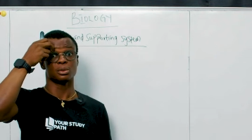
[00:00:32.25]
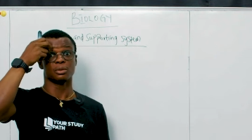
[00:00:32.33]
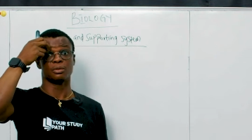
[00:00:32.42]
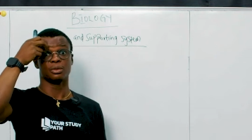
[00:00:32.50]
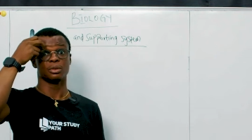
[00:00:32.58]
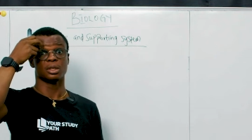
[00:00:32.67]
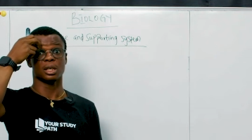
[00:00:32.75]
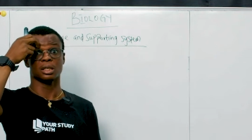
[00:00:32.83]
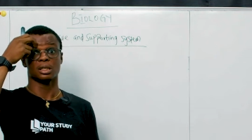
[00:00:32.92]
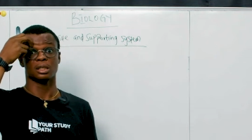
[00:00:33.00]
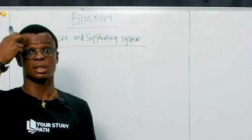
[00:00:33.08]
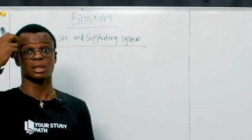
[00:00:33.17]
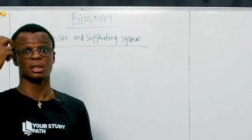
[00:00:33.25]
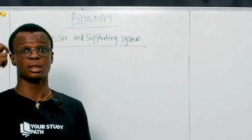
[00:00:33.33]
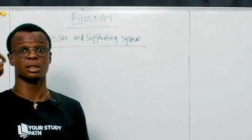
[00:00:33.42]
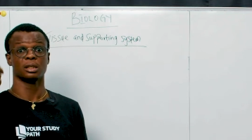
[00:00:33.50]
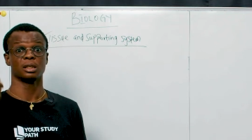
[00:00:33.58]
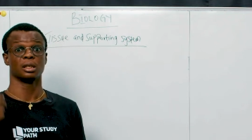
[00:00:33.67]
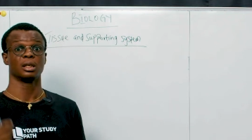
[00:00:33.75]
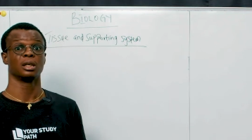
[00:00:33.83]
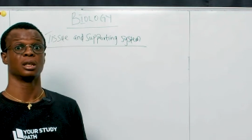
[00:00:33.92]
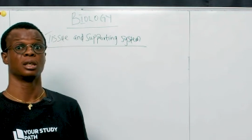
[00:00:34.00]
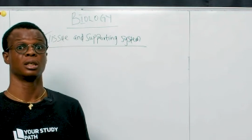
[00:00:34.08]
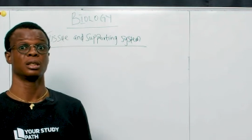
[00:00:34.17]
we've looked at
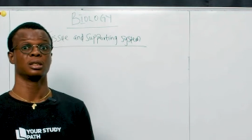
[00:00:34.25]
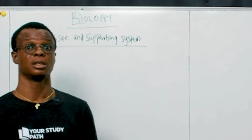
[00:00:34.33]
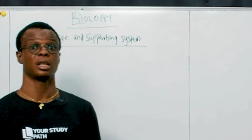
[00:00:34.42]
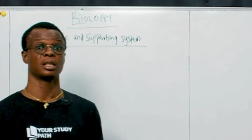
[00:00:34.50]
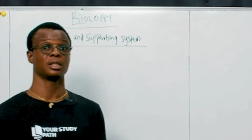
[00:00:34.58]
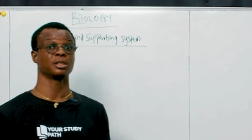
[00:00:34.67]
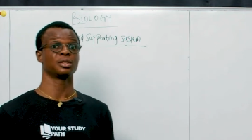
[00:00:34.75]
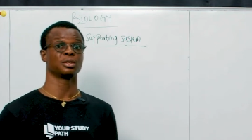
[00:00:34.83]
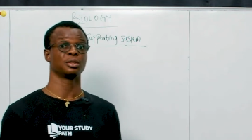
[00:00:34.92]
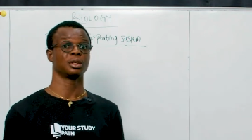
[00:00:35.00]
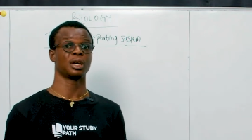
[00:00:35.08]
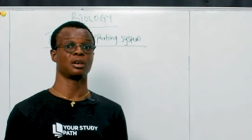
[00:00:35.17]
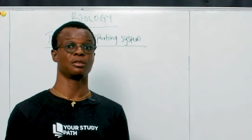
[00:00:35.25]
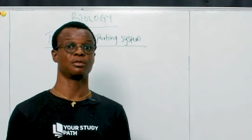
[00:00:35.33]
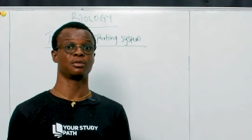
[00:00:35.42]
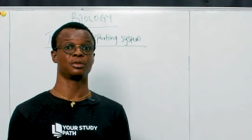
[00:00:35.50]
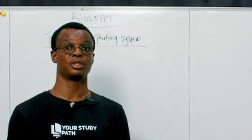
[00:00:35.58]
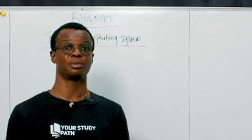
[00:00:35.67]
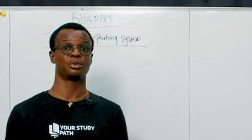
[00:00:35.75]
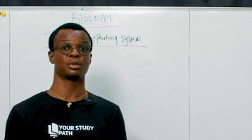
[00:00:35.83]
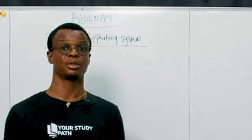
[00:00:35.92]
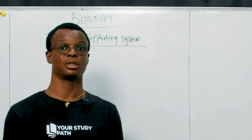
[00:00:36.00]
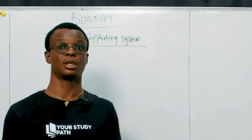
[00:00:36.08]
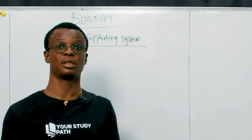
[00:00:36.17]
digestion, how food is
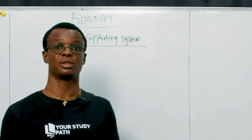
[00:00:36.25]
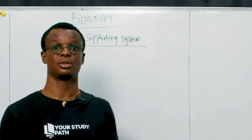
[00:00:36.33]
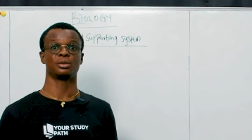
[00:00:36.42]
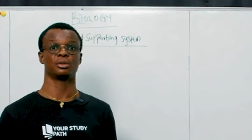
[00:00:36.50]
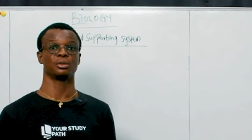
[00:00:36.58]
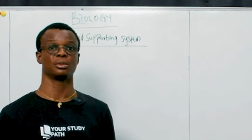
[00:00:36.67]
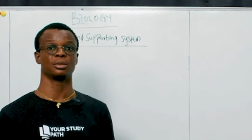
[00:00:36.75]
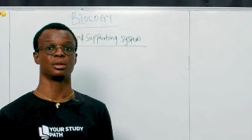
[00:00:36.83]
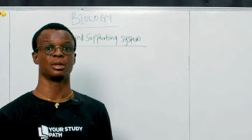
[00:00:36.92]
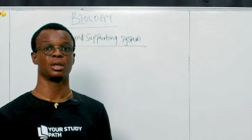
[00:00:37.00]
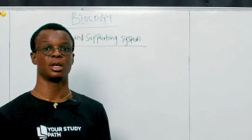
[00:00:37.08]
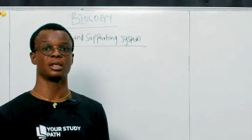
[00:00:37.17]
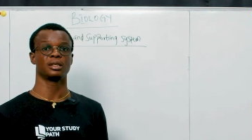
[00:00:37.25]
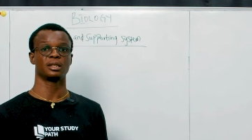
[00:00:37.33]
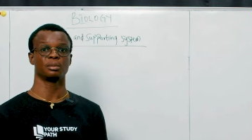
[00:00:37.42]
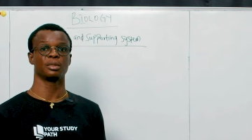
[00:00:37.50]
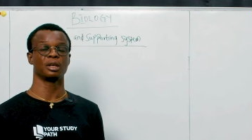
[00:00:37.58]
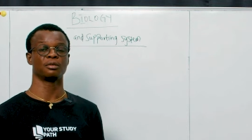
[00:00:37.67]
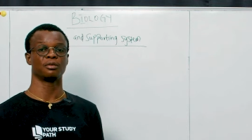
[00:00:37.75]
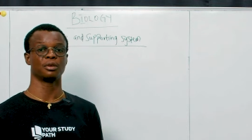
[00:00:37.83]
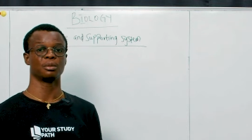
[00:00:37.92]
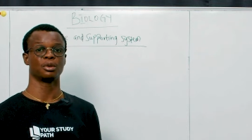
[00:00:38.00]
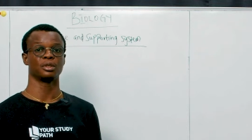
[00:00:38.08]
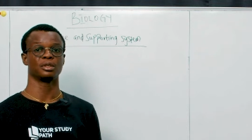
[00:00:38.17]
broken down into a simpler
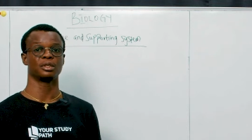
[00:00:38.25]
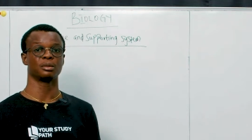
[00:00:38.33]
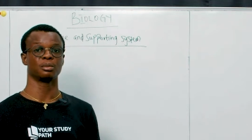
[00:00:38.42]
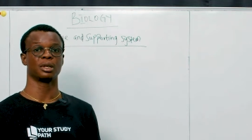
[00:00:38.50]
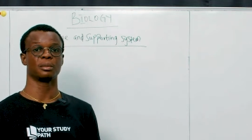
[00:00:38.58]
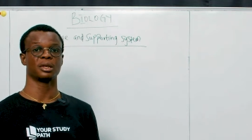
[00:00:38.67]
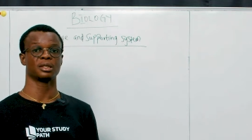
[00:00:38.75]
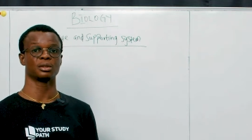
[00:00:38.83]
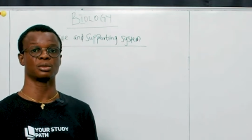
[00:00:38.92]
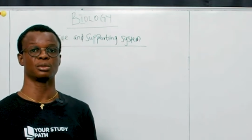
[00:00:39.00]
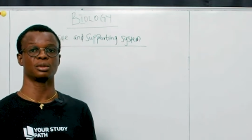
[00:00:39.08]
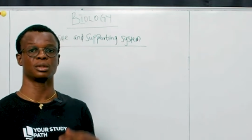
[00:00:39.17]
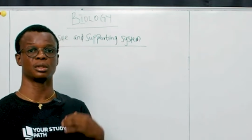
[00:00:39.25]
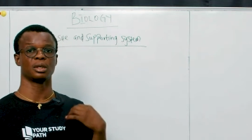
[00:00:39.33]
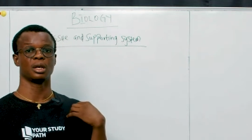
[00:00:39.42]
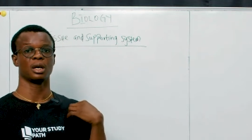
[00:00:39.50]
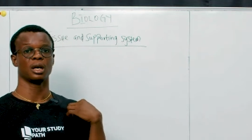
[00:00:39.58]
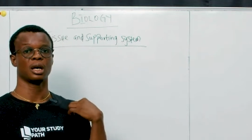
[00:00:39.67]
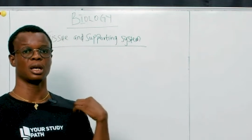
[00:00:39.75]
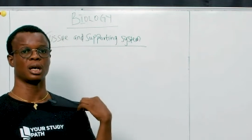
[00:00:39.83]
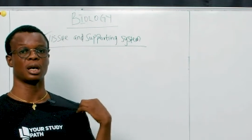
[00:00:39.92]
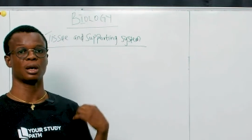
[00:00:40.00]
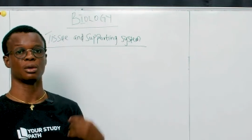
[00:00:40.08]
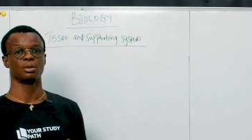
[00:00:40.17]
form or in simpler particles, and
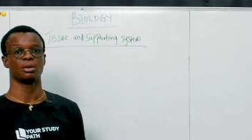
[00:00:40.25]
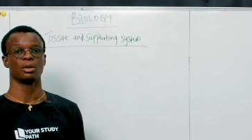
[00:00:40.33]
how